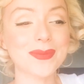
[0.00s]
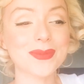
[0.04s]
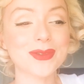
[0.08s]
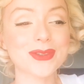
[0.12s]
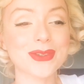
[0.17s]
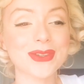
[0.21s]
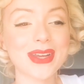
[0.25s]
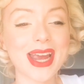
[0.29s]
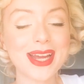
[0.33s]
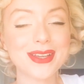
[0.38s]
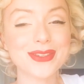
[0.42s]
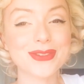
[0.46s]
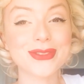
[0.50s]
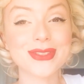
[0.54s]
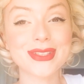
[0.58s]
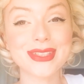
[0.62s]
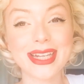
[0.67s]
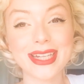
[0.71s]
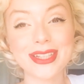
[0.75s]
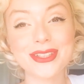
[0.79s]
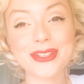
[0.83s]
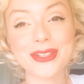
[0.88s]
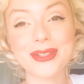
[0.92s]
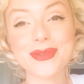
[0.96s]
So
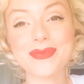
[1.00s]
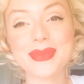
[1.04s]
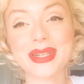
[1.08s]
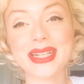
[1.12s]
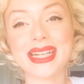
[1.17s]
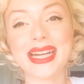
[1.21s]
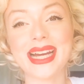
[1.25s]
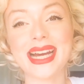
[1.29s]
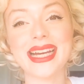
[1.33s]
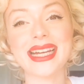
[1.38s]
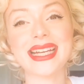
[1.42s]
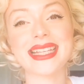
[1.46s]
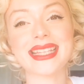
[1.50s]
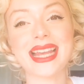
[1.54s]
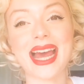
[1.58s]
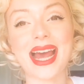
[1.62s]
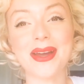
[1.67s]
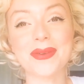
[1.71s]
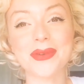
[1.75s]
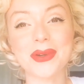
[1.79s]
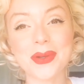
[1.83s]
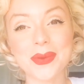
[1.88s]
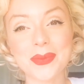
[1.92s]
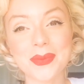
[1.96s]
stay tuned, because
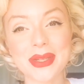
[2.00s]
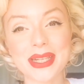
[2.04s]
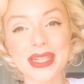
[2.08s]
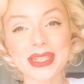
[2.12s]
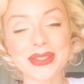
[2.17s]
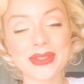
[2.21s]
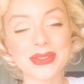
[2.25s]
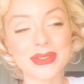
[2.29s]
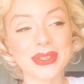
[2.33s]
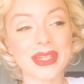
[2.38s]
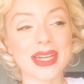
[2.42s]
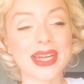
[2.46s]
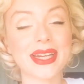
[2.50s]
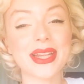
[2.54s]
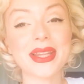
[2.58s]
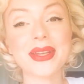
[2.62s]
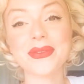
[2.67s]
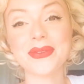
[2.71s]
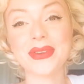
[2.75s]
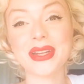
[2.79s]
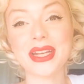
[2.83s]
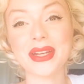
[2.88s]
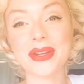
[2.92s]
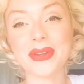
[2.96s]
I will be doing
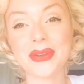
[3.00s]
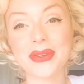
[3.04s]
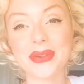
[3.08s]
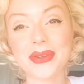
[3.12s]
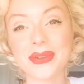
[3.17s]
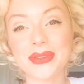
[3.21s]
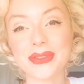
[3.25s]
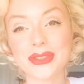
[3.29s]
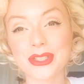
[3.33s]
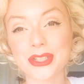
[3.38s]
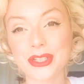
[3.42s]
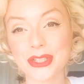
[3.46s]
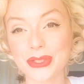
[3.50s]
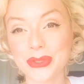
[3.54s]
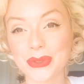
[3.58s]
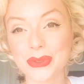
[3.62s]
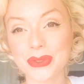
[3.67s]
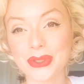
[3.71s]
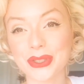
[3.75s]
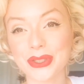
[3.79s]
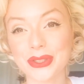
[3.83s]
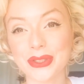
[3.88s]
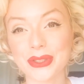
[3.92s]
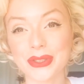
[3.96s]
another video to
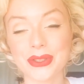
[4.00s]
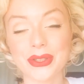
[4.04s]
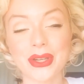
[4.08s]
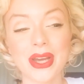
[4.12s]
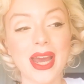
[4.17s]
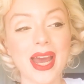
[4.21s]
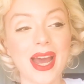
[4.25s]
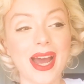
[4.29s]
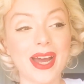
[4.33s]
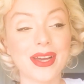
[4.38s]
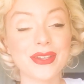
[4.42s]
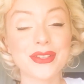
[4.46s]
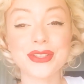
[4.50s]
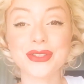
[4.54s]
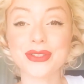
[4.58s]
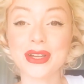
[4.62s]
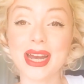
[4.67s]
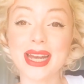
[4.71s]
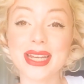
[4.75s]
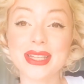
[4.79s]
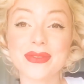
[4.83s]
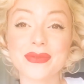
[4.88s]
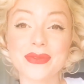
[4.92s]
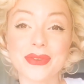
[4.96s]
show you how to
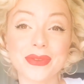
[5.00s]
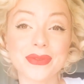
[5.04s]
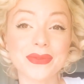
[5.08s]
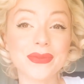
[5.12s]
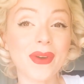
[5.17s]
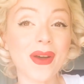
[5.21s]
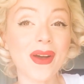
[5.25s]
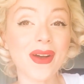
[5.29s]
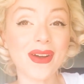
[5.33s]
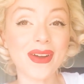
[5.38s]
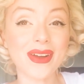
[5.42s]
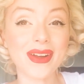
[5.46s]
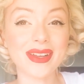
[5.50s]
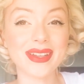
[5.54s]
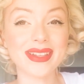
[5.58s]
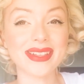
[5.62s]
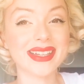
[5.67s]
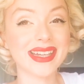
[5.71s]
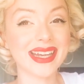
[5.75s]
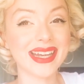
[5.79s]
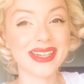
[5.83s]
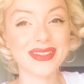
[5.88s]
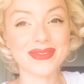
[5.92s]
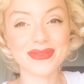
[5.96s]
dress for
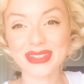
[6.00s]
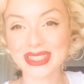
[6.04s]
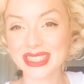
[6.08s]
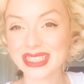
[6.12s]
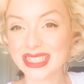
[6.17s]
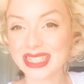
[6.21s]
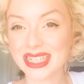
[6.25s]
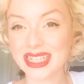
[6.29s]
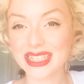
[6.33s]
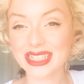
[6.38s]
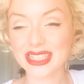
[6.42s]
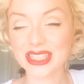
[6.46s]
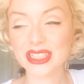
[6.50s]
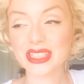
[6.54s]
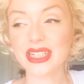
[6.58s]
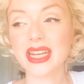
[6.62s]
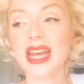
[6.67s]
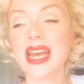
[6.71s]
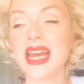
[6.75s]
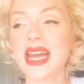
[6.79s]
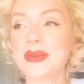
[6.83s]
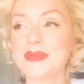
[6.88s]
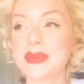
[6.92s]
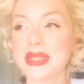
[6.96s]
fall and vintage,
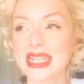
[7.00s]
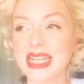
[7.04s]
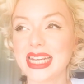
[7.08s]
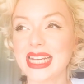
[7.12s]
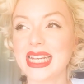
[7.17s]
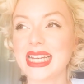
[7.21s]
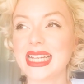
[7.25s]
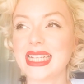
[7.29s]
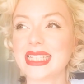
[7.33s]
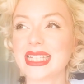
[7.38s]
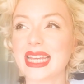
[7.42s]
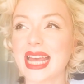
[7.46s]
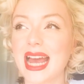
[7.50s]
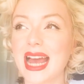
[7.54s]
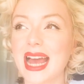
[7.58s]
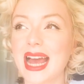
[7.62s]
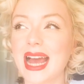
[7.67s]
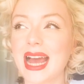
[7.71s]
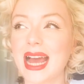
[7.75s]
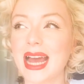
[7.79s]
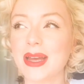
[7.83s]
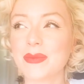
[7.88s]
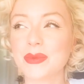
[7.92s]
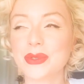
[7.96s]
because
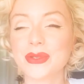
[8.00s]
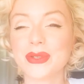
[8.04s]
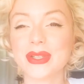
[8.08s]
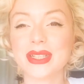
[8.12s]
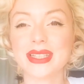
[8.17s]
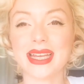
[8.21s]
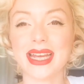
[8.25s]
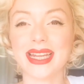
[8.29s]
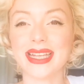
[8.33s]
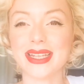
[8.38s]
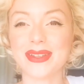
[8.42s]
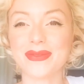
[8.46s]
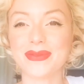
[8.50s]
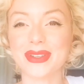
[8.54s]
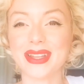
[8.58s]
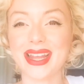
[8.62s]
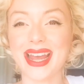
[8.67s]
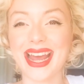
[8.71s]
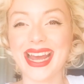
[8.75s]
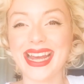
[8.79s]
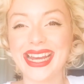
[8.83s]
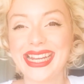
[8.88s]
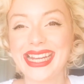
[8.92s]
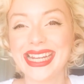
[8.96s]
I'm so excited for
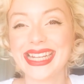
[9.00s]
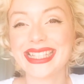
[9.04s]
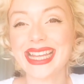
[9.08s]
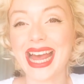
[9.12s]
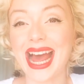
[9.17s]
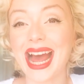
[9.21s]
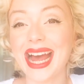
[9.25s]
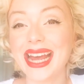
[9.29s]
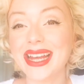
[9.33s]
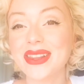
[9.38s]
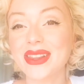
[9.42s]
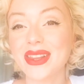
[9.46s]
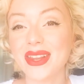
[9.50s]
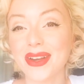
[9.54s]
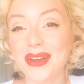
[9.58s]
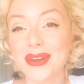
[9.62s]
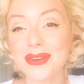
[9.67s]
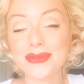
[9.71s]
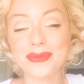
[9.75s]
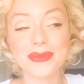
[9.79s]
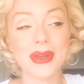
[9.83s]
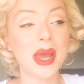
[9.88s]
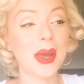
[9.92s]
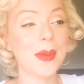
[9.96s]
that, because I
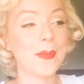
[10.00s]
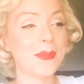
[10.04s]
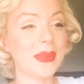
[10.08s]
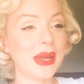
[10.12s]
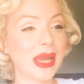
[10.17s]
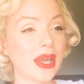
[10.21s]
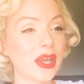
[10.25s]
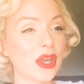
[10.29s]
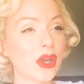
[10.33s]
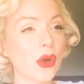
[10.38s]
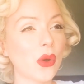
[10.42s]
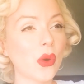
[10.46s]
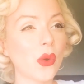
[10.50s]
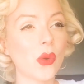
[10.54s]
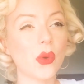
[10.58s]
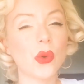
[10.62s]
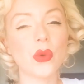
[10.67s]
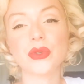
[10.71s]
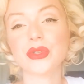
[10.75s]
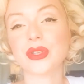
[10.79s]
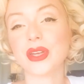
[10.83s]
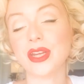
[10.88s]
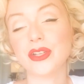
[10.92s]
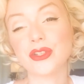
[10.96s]
love big
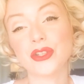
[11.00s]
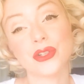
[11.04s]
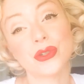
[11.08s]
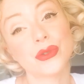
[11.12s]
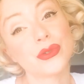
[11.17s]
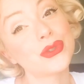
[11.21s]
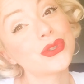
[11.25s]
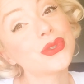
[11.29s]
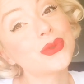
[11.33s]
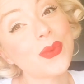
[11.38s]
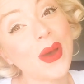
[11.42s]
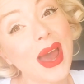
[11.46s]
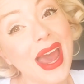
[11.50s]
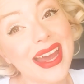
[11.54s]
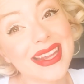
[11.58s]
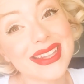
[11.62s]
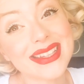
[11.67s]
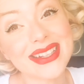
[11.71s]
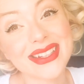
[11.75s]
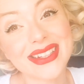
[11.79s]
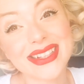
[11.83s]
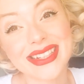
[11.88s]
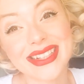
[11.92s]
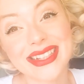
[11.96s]
coats, as you know,
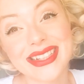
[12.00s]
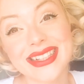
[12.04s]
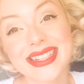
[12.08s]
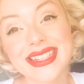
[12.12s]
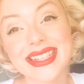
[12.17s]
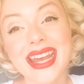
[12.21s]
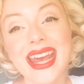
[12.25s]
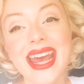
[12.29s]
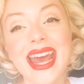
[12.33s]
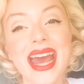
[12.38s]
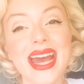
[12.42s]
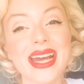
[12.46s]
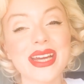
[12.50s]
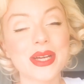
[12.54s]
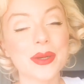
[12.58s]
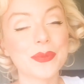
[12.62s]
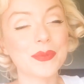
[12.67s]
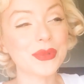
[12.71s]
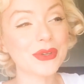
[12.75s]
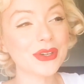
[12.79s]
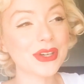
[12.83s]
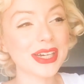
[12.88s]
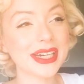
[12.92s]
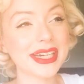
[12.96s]
sweaters,
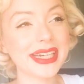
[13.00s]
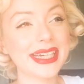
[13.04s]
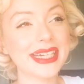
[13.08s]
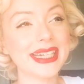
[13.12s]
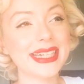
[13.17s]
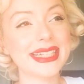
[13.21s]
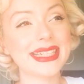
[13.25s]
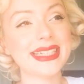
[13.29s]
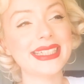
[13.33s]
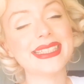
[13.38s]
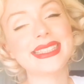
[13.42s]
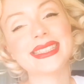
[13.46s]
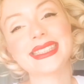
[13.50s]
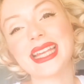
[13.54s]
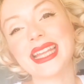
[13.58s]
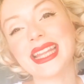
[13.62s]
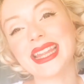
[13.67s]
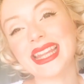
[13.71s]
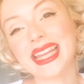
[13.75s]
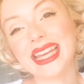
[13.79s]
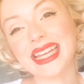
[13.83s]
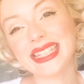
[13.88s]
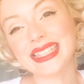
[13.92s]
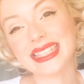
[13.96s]
capris
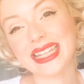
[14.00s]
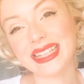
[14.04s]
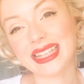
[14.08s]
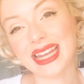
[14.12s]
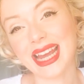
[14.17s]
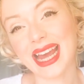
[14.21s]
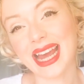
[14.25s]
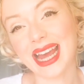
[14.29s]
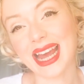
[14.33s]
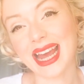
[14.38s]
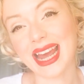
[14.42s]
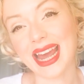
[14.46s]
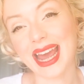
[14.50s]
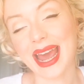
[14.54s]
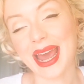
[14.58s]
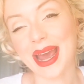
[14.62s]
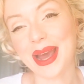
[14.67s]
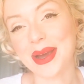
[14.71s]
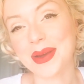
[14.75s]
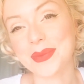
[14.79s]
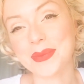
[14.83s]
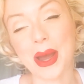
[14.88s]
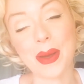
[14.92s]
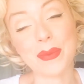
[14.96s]
and things like that.
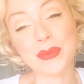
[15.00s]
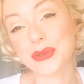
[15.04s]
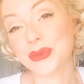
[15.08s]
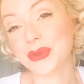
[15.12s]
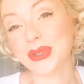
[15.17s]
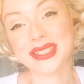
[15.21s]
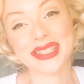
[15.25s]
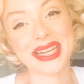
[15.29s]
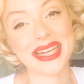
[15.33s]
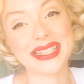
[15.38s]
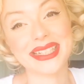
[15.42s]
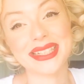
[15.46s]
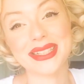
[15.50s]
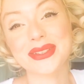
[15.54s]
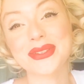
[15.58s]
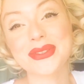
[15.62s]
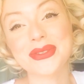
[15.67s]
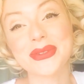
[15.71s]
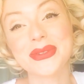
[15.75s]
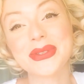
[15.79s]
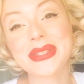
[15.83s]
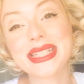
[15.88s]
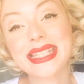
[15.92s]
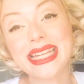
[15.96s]
I'm so excited,
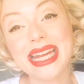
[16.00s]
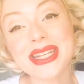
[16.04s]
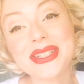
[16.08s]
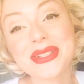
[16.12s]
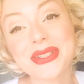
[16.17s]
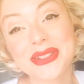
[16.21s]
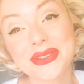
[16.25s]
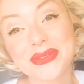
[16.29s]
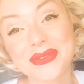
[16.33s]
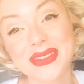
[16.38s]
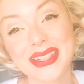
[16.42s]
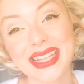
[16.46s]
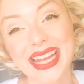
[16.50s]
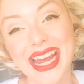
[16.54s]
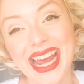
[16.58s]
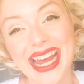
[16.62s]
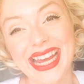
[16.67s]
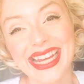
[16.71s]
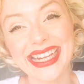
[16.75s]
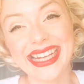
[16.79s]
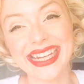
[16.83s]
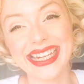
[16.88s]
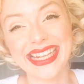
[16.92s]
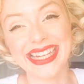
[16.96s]
so stay tuned for that.
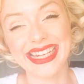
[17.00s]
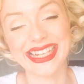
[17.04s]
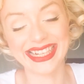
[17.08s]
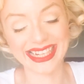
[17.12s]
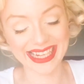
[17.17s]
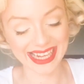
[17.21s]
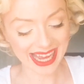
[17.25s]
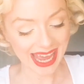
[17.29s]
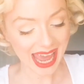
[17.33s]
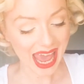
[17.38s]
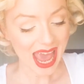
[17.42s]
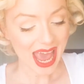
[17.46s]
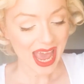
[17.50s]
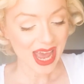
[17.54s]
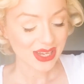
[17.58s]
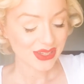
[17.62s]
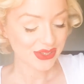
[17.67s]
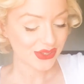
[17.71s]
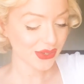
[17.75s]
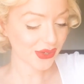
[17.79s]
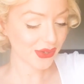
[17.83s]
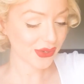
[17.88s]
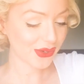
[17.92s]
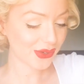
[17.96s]

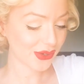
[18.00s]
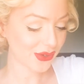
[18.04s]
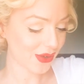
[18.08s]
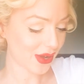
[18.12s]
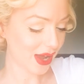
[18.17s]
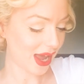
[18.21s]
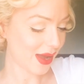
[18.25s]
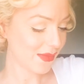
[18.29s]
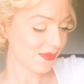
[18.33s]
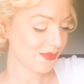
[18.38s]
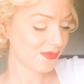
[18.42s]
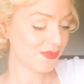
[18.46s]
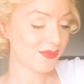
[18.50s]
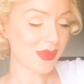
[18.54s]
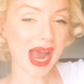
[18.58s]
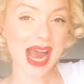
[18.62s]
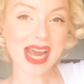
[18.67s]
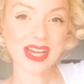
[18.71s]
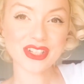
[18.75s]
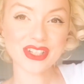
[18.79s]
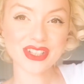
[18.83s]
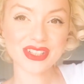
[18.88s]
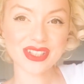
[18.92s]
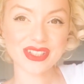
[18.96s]
So I'm
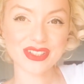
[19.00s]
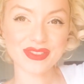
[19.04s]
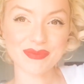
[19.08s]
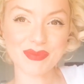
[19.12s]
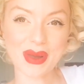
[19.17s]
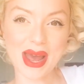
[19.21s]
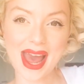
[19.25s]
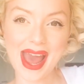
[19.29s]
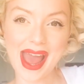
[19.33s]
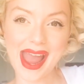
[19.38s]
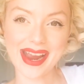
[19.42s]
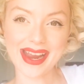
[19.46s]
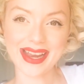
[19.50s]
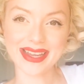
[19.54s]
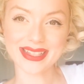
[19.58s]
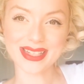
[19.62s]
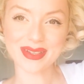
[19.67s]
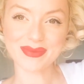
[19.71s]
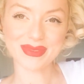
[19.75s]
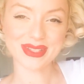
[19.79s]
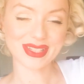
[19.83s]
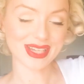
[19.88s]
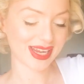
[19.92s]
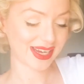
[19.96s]
bashing this bag as
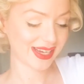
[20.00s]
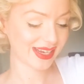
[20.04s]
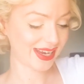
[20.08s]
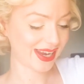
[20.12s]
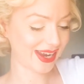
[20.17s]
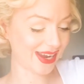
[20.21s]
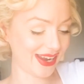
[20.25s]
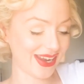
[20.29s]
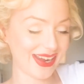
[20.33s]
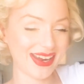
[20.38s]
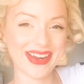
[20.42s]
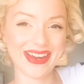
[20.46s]
I'm sitting here.